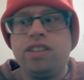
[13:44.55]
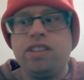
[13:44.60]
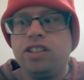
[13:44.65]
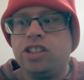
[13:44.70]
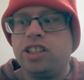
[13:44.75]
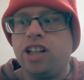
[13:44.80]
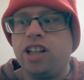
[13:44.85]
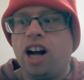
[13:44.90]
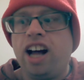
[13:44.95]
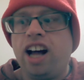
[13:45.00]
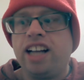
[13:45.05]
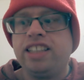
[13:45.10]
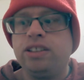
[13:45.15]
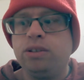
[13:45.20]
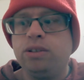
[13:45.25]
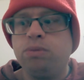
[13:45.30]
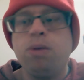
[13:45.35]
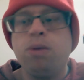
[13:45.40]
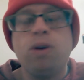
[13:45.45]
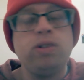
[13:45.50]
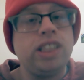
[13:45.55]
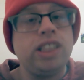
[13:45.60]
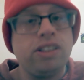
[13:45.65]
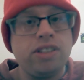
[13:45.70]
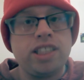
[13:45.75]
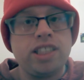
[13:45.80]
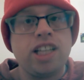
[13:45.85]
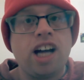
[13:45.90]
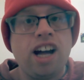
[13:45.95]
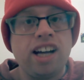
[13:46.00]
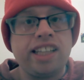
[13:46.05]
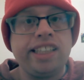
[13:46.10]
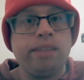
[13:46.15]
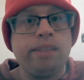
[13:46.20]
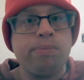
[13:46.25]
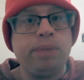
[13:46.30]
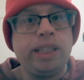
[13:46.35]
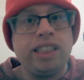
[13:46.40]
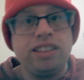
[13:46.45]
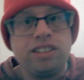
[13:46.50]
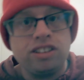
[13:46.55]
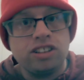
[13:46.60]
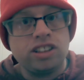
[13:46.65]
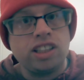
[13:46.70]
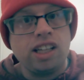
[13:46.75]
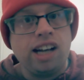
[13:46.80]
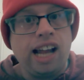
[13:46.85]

Sean do most of the talking because there's